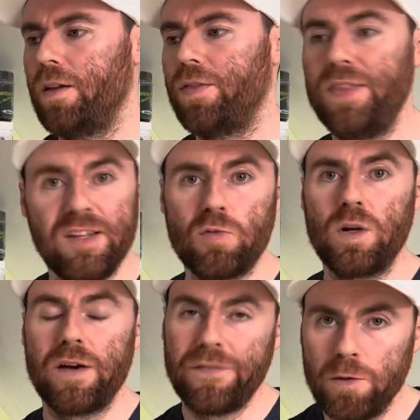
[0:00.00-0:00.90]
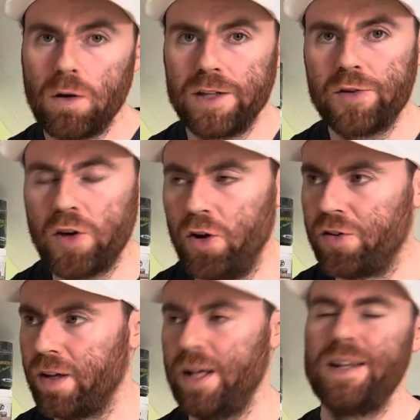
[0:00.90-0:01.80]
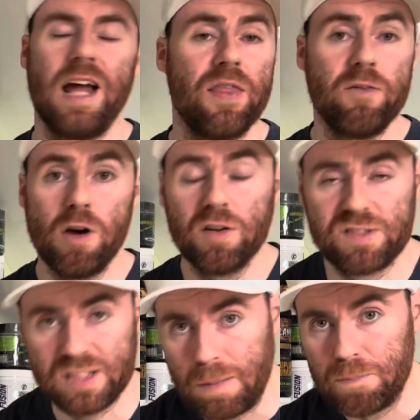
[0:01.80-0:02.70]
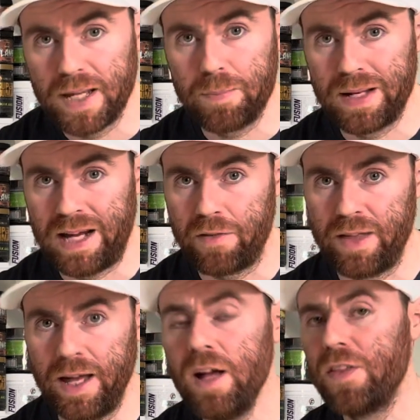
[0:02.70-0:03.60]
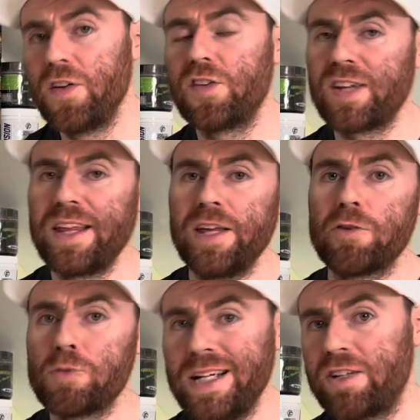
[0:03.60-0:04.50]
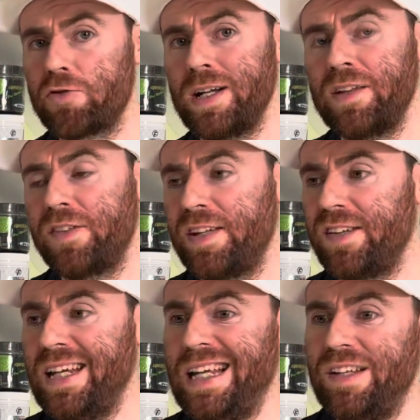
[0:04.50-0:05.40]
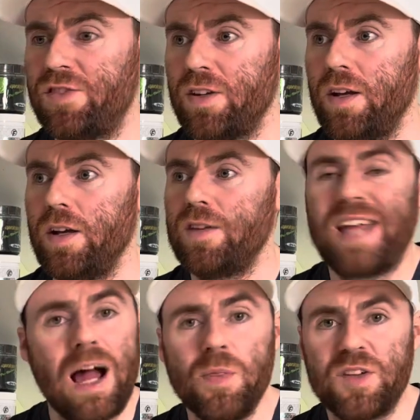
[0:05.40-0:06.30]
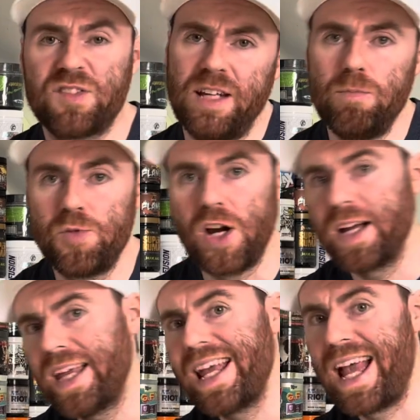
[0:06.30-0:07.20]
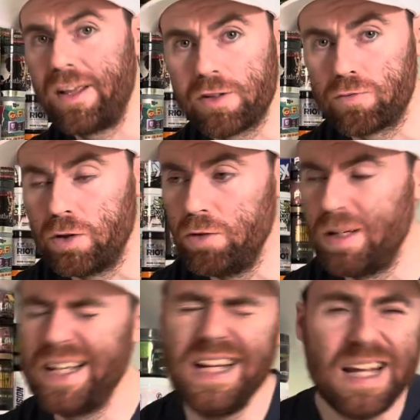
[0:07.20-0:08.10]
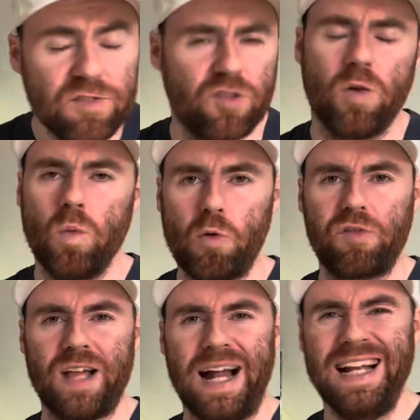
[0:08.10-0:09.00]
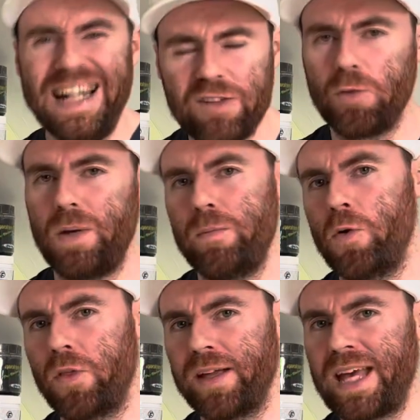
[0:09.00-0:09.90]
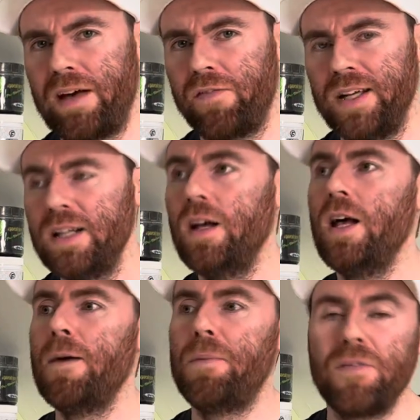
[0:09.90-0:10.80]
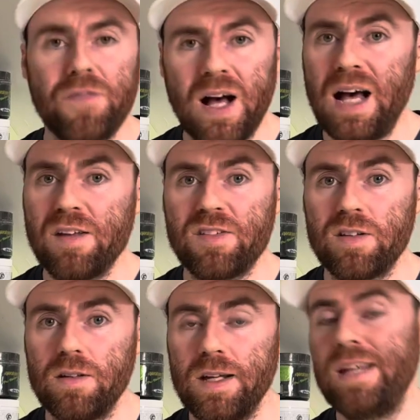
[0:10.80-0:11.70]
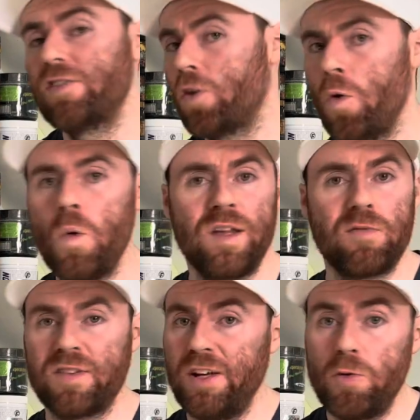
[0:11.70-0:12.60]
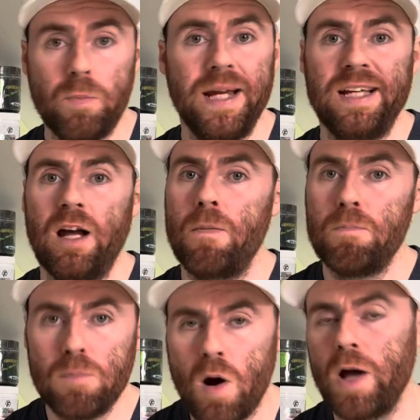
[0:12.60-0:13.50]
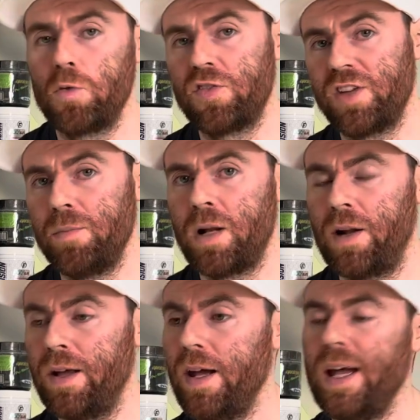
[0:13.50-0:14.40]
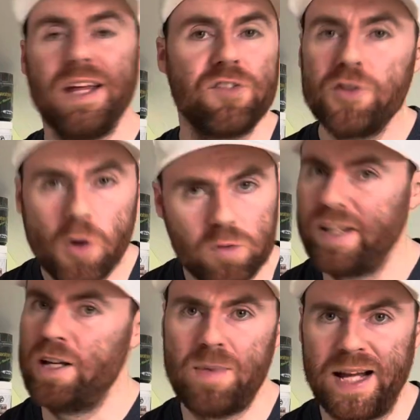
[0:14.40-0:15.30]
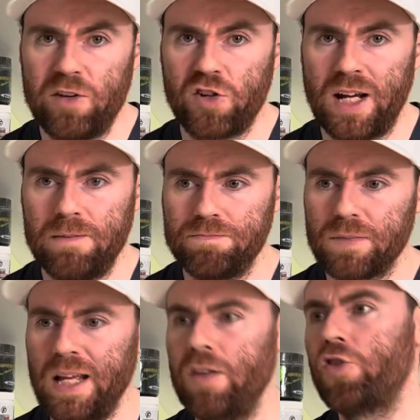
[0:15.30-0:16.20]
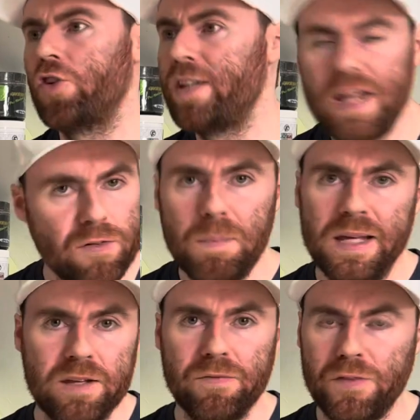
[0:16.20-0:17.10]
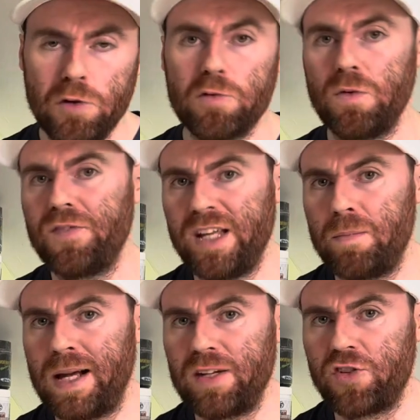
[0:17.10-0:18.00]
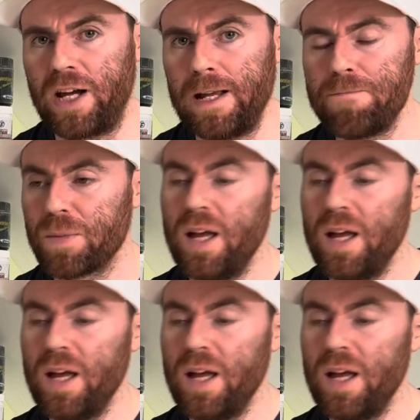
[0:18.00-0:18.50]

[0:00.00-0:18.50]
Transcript: This one I feel like you could. Now, there are some people out there that say the ureagenesis is down the Stim Junkie-esque route, and it is towards that a little bit more than caffeine, but for us, it's always still been a mild stimulant. It's not DMHA. It should never be confused with DMHA.